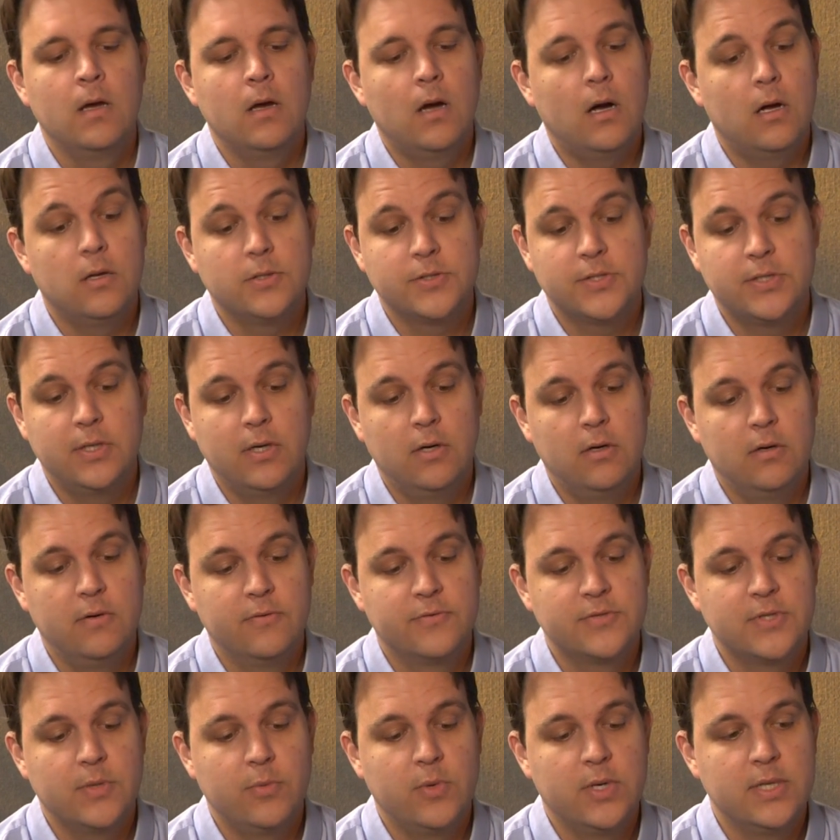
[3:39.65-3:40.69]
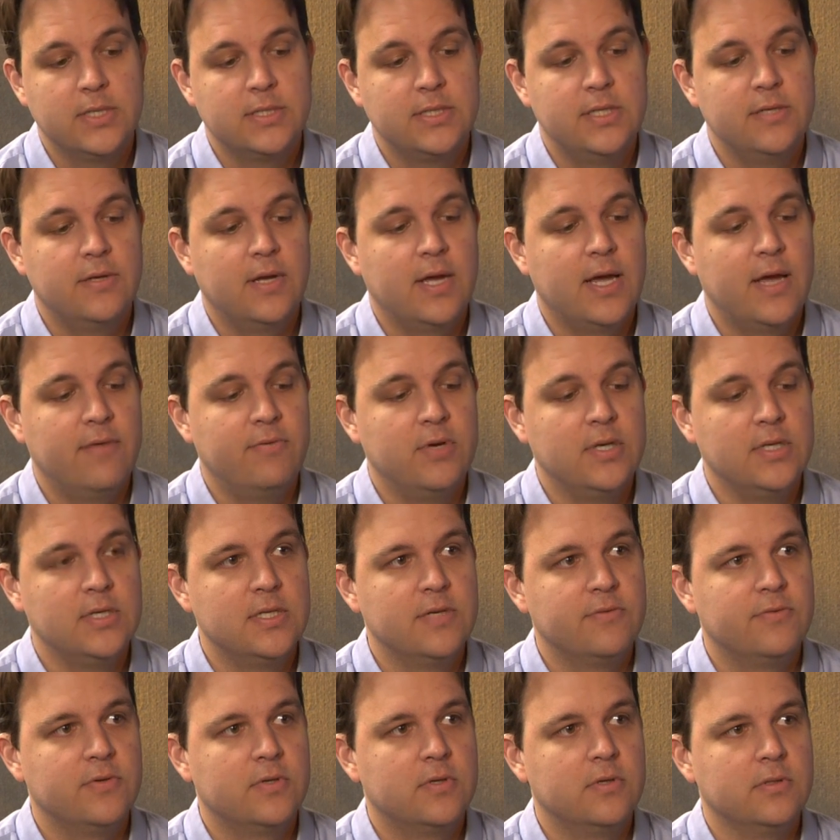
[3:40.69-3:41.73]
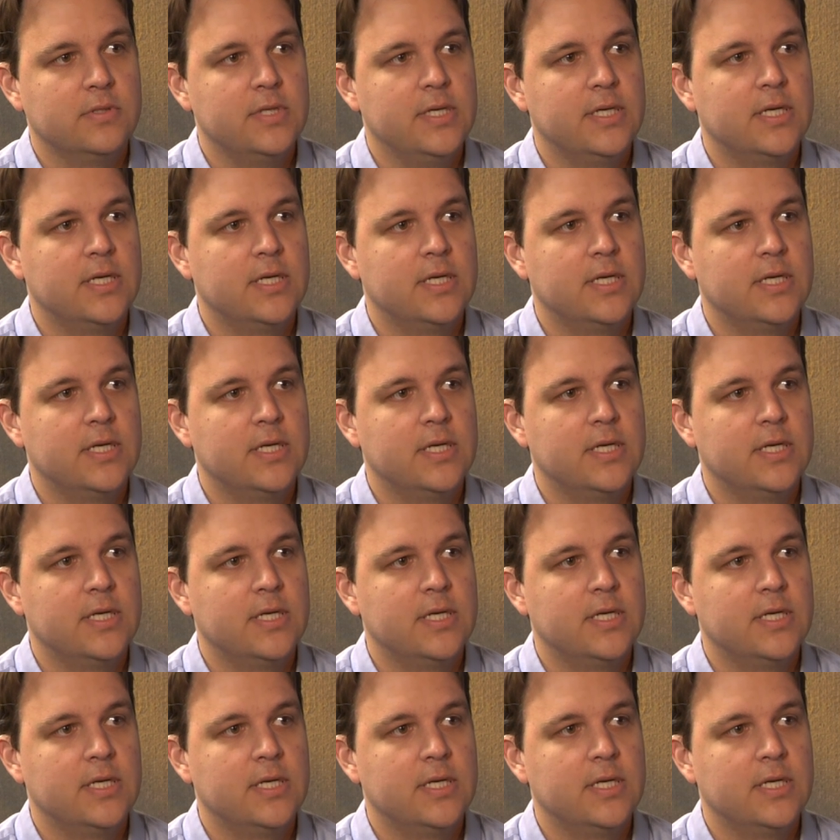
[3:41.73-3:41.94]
Also, if someone is having difficulty